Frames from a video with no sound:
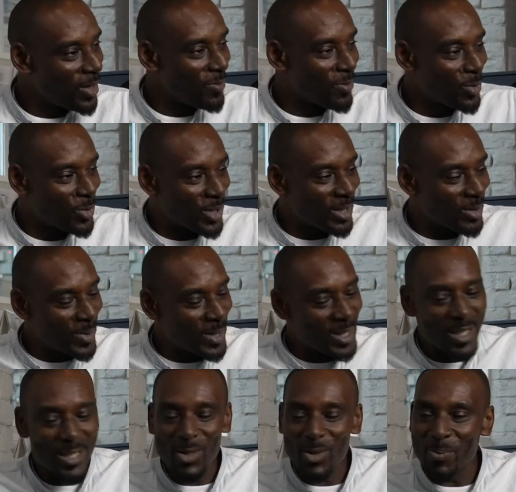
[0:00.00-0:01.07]
Full Champ went to
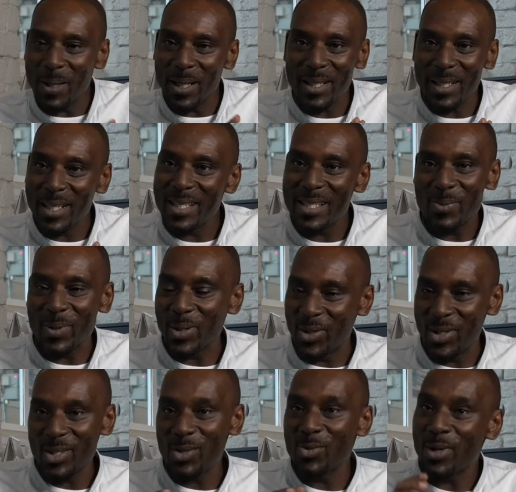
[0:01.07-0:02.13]
his little buddies, went on
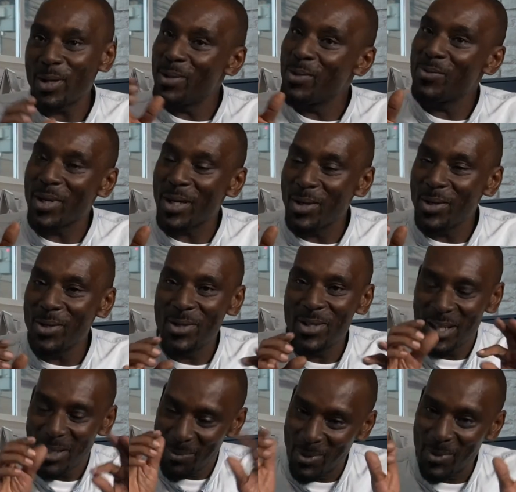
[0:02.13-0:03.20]
his little rolling
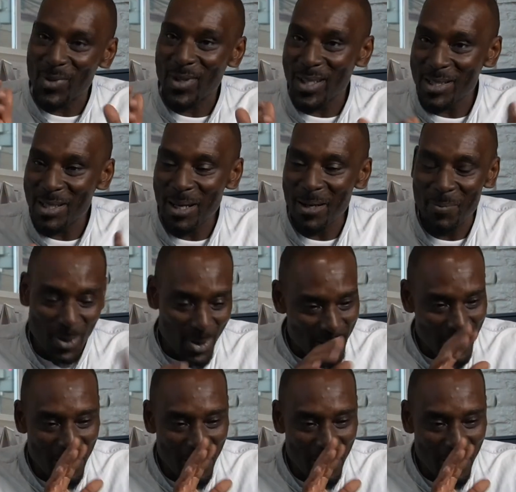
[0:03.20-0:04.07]
road, put his up.